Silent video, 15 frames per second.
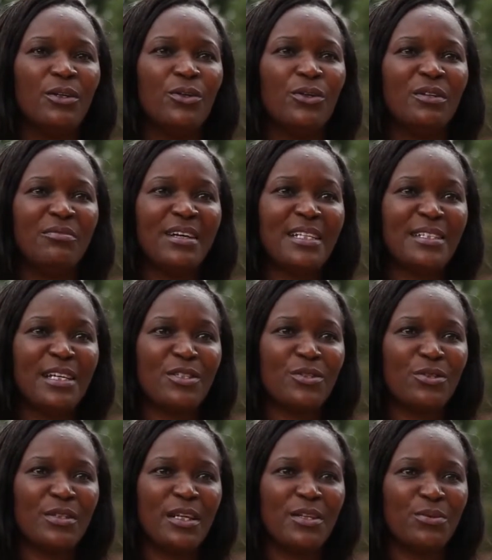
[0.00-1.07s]
university
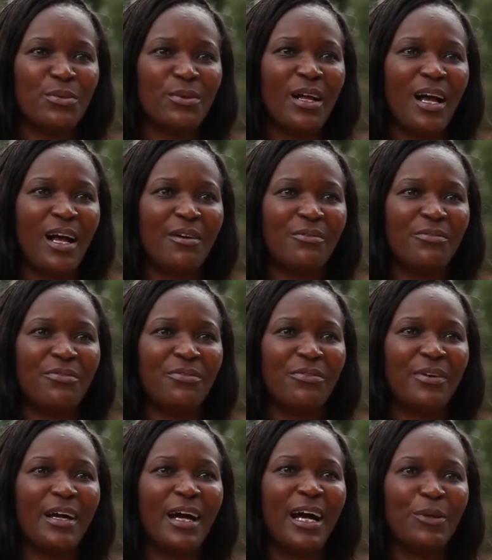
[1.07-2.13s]
students will have
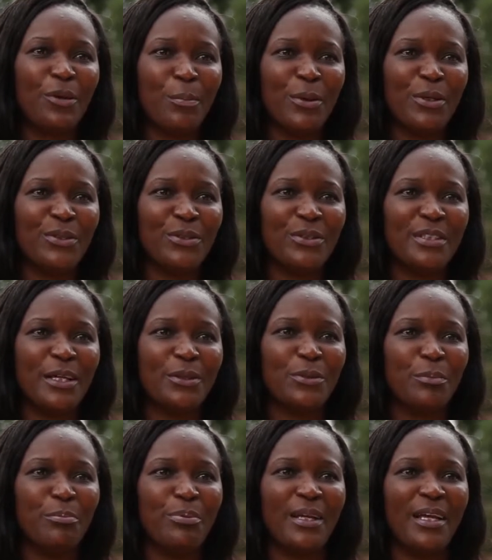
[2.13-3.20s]
an opportunity to
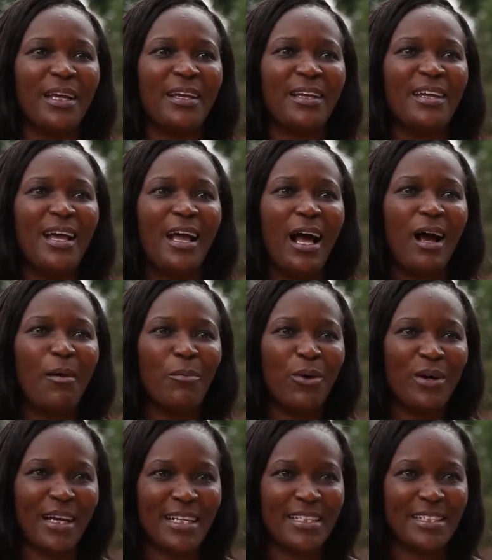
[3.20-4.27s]
play
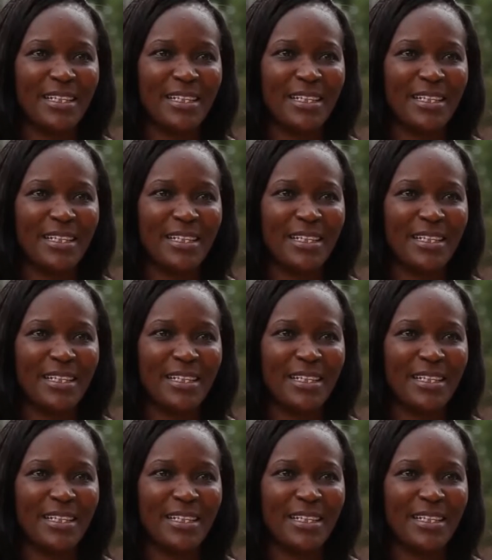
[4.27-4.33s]
amongst